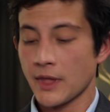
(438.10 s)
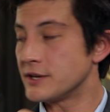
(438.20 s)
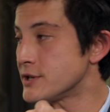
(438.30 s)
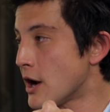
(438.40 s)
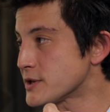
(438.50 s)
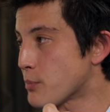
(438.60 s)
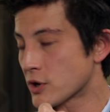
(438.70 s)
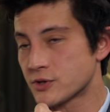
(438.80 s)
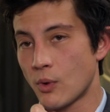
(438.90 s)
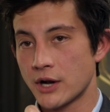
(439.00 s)
it's not a
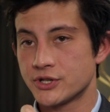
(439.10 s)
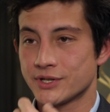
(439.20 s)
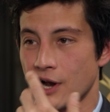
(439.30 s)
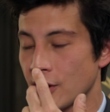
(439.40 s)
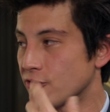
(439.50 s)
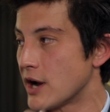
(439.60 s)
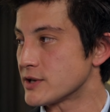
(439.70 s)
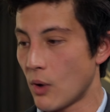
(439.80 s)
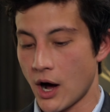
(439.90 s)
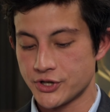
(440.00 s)
sports watch, it's not a
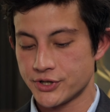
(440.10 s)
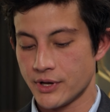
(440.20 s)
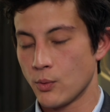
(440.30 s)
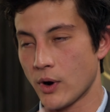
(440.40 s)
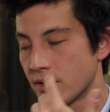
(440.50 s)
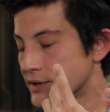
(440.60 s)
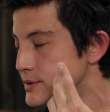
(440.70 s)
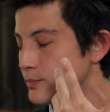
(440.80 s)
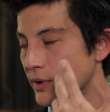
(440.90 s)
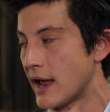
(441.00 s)
dress watch, you can wear
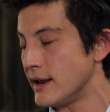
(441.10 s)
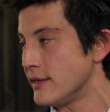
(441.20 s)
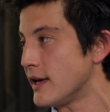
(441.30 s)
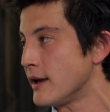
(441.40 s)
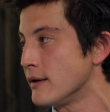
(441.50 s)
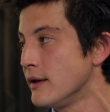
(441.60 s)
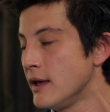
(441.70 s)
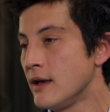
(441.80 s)
this with anything.